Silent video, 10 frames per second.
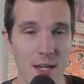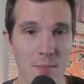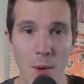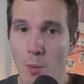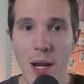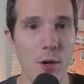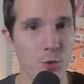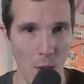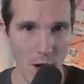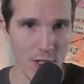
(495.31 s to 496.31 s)
But when I was
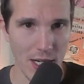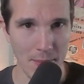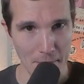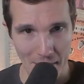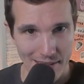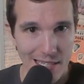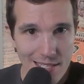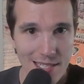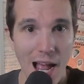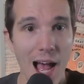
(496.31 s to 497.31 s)
watching him, I'm like,
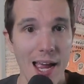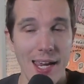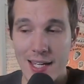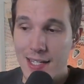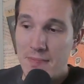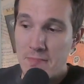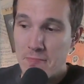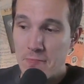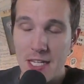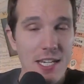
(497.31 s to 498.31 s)
this guy
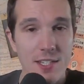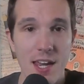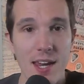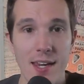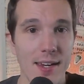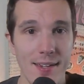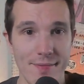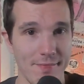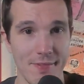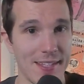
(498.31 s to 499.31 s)
is
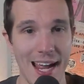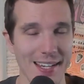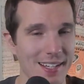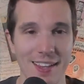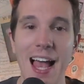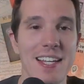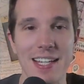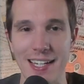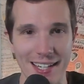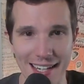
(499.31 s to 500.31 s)
that
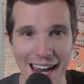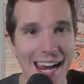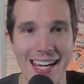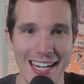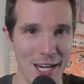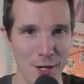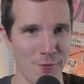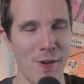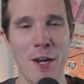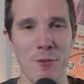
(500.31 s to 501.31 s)
classic 8-year
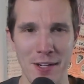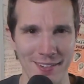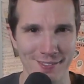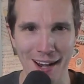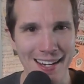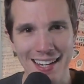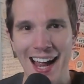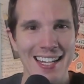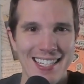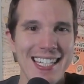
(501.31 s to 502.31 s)
veteran, right?
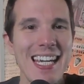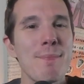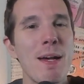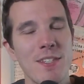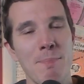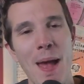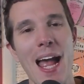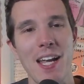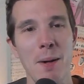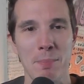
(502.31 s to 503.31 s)
I'd see him as a
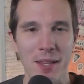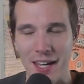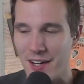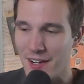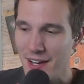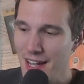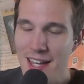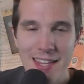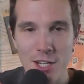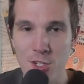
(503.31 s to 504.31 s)
backup player
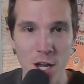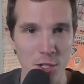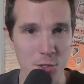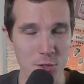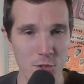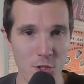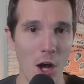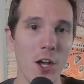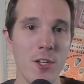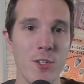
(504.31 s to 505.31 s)
that just
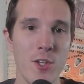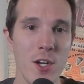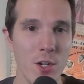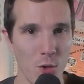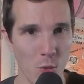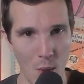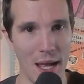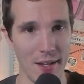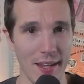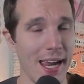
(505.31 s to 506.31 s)
does
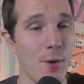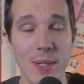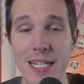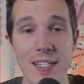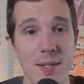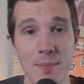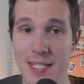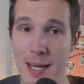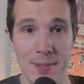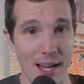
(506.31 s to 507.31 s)
well. And we need some
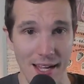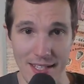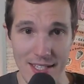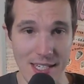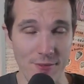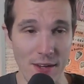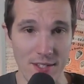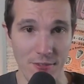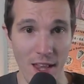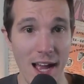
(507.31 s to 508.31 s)
depth on this
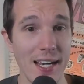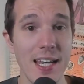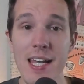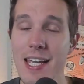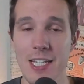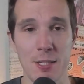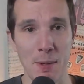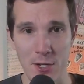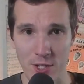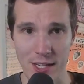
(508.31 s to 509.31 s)
defensive line,
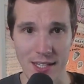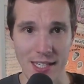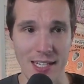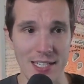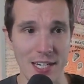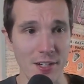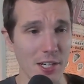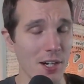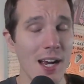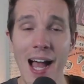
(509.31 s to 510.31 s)
especially in the
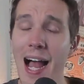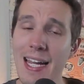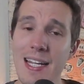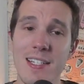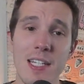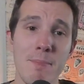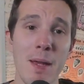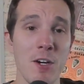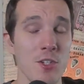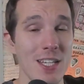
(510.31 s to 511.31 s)
interior. I can see the
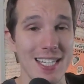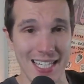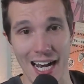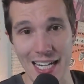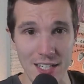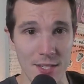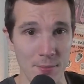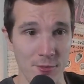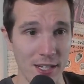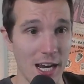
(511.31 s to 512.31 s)
Bears signing some
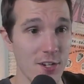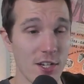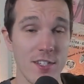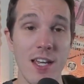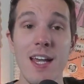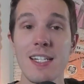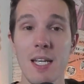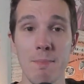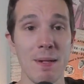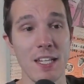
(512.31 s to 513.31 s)
free agents to
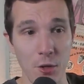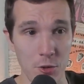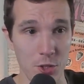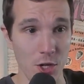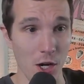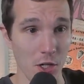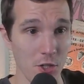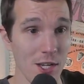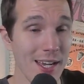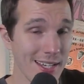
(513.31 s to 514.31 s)
be those
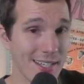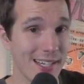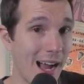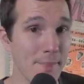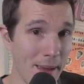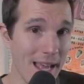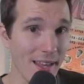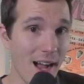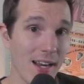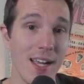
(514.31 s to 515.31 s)
starters. Scott
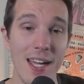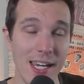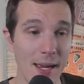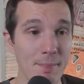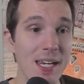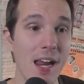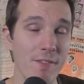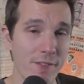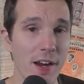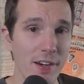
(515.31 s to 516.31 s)
Matlock can be a
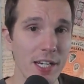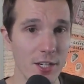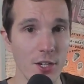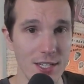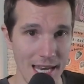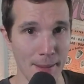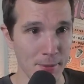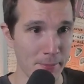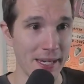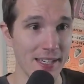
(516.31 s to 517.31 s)
very good
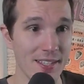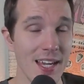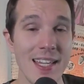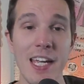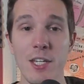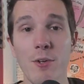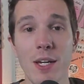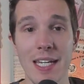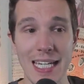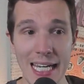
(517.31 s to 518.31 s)
depth piece that you
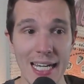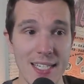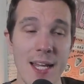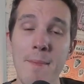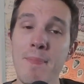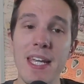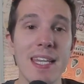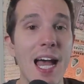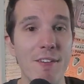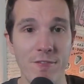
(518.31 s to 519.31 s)
can get in
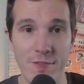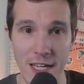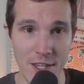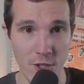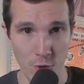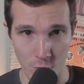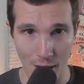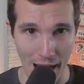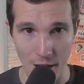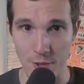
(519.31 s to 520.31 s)
that fifth
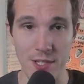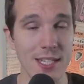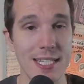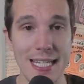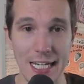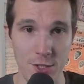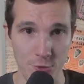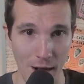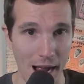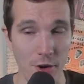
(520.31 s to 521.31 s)
round, sixth
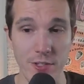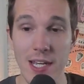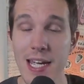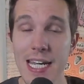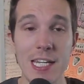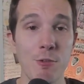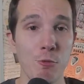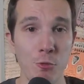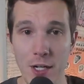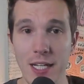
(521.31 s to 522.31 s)
round. He
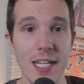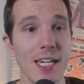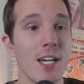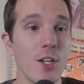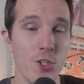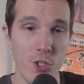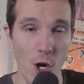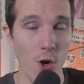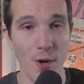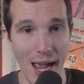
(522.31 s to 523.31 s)
really
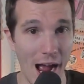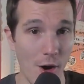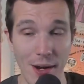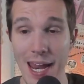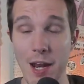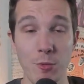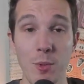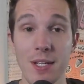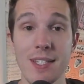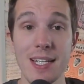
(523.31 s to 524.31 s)
showed out and
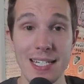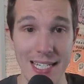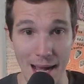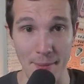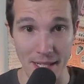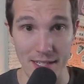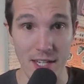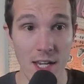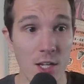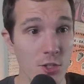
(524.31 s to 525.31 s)
was dominant.
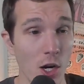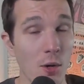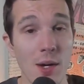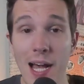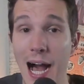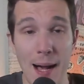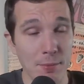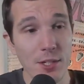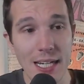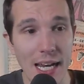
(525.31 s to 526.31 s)
So I'm
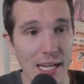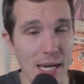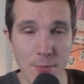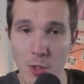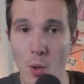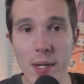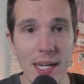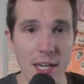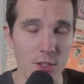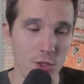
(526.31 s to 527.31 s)
looking at him going
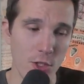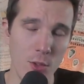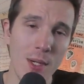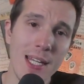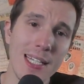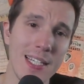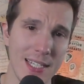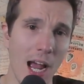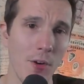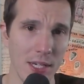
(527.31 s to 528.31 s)
into the
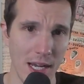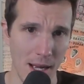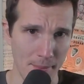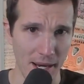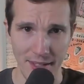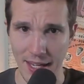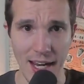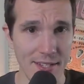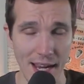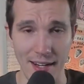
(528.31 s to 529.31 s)
scouting combine. Like I
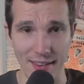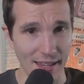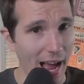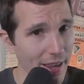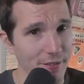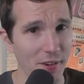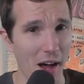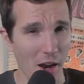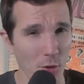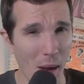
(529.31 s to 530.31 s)
said, a lot of
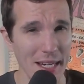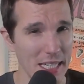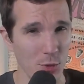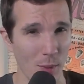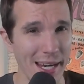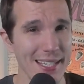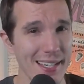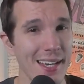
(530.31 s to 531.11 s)
unwanted weight.